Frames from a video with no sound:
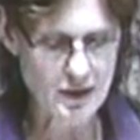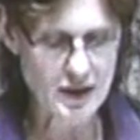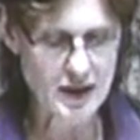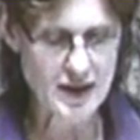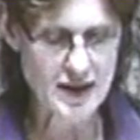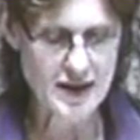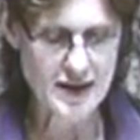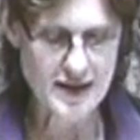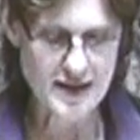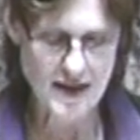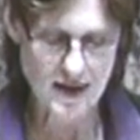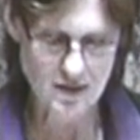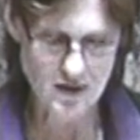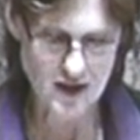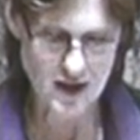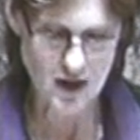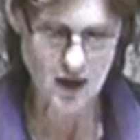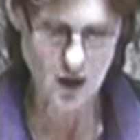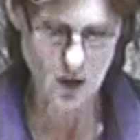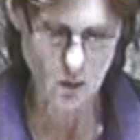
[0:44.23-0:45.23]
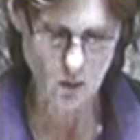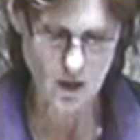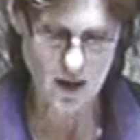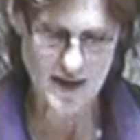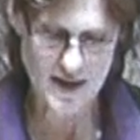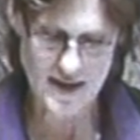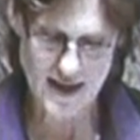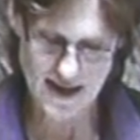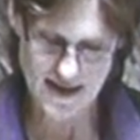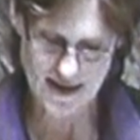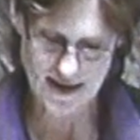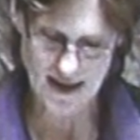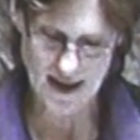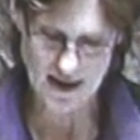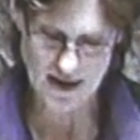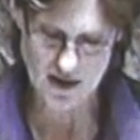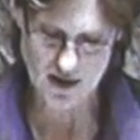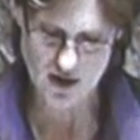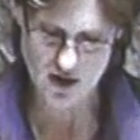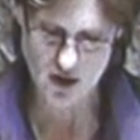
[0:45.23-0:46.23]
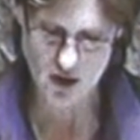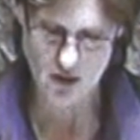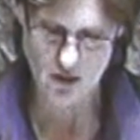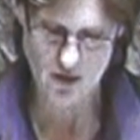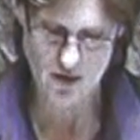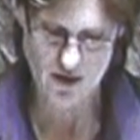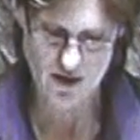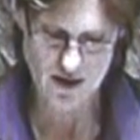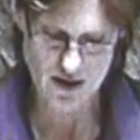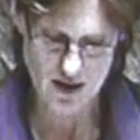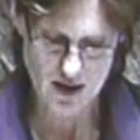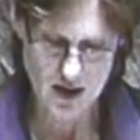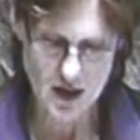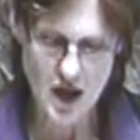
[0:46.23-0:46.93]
1701 designated students.